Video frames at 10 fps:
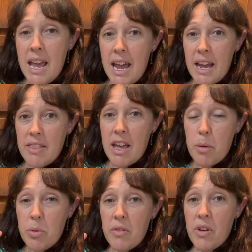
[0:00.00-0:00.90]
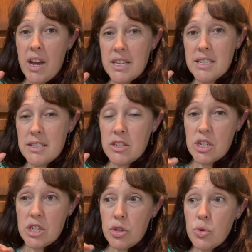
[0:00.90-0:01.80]
and that provides
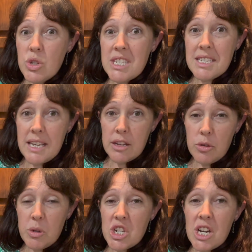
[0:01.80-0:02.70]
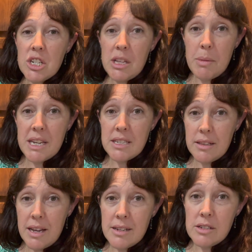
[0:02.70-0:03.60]
just a good seal, which actually makes it
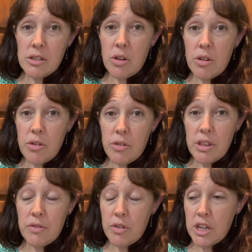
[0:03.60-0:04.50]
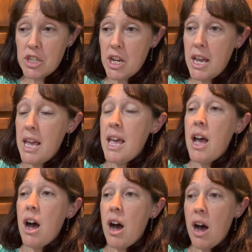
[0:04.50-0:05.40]
last a lot longer in the fridge.
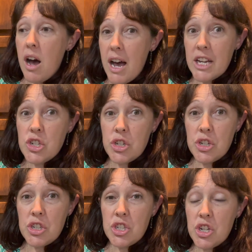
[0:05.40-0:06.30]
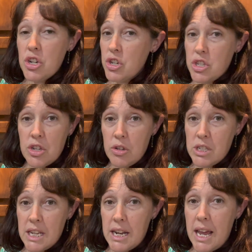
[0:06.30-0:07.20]
I choose to not
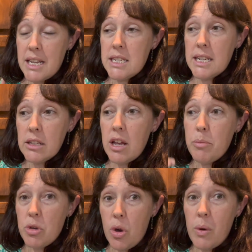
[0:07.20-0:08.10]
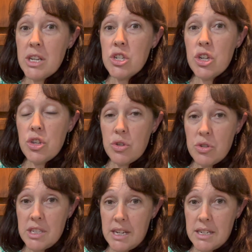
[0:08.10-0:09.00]
salt it until I'm going to
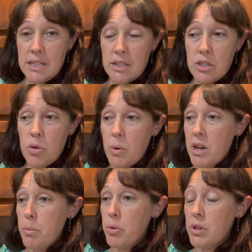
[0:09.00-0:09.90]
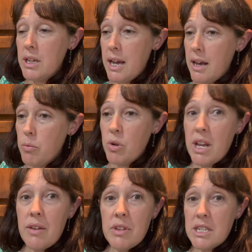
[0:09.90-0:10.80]
use it. So when I pull it out,
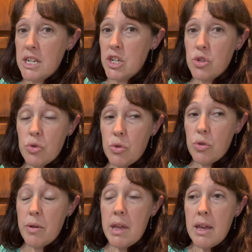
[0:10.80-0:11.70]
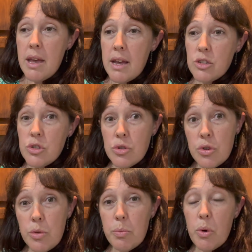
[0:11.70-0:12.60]
whatever dish or
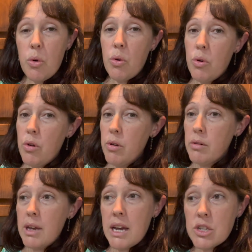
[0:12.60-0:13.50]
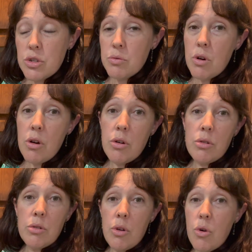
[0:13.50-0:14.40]
soup or
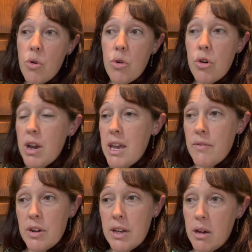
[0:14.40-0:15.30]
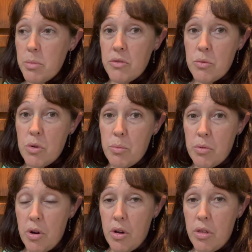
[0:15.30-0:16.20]
casserole or even cup of warm
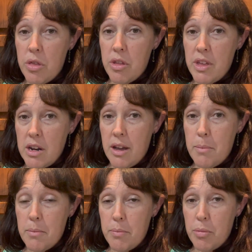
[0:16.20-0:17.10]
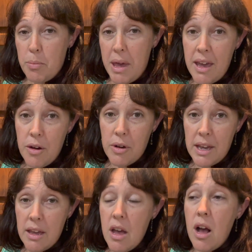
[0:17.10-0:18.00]
broth that I'm
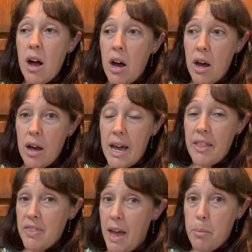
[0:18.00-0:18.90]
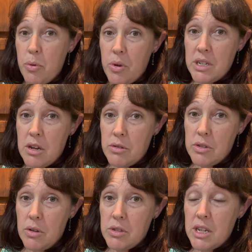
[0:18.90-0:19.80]
preparing, at that point I'll
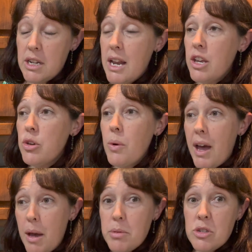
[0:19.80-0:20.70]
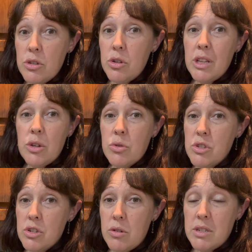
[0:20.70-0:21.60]
salt it. Now you absolutely could
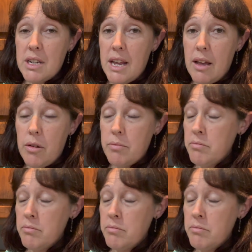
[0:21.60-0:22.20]
salt it now.